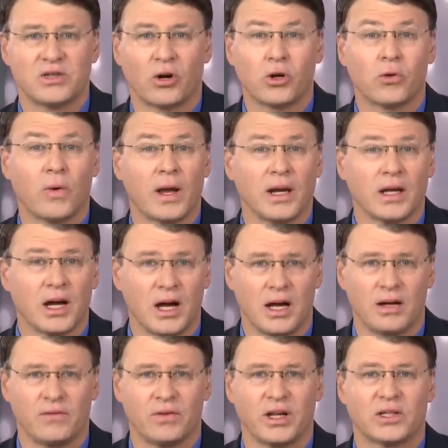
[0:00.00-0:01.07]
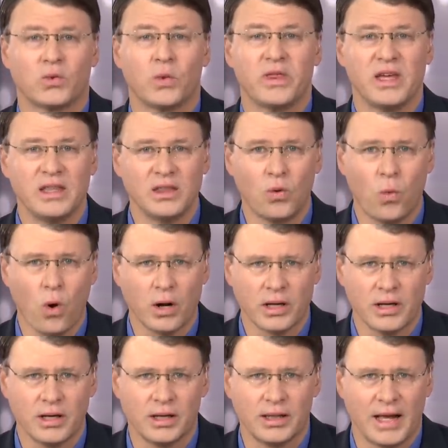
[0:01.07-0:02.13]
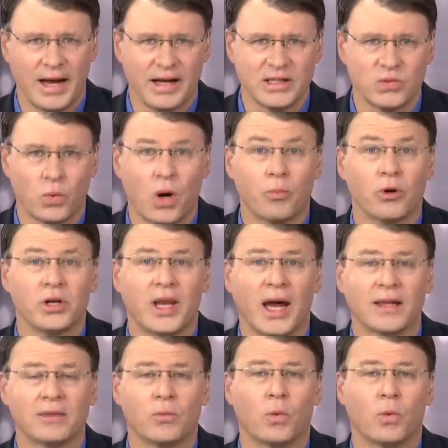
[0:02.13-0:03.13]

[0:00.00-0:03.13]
are creating conflict within the working class while, protect,